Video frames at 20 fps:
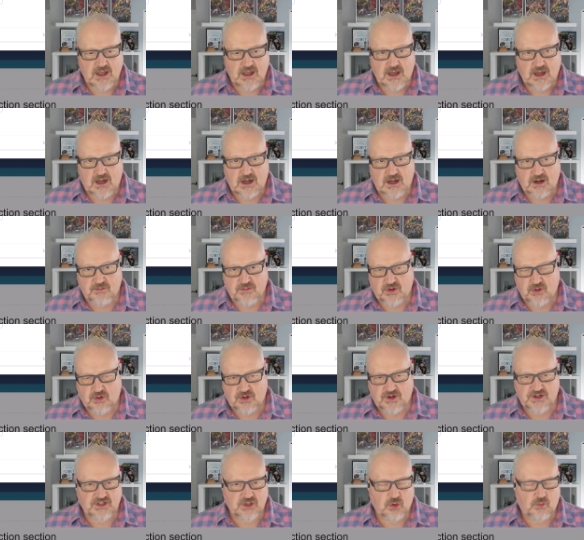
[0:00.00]
Of
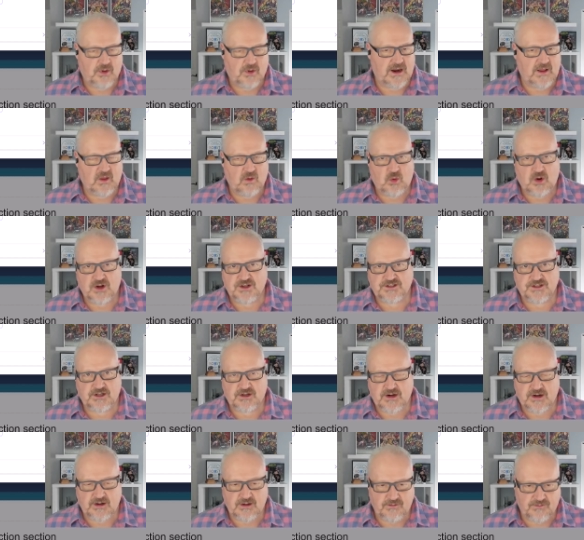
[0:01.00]
course, Copilot wants to
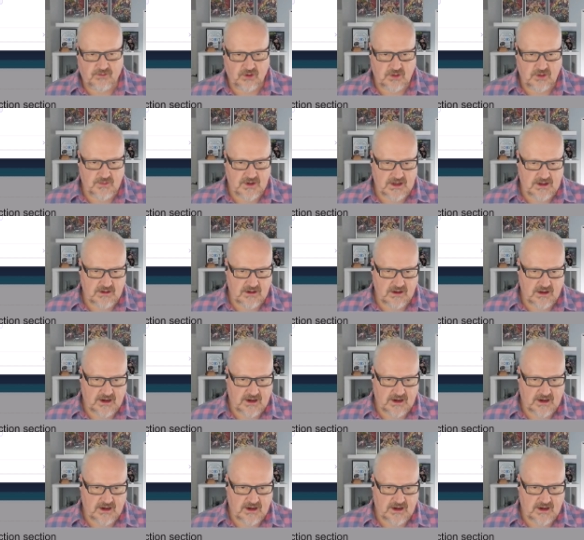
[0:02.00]
create it for me.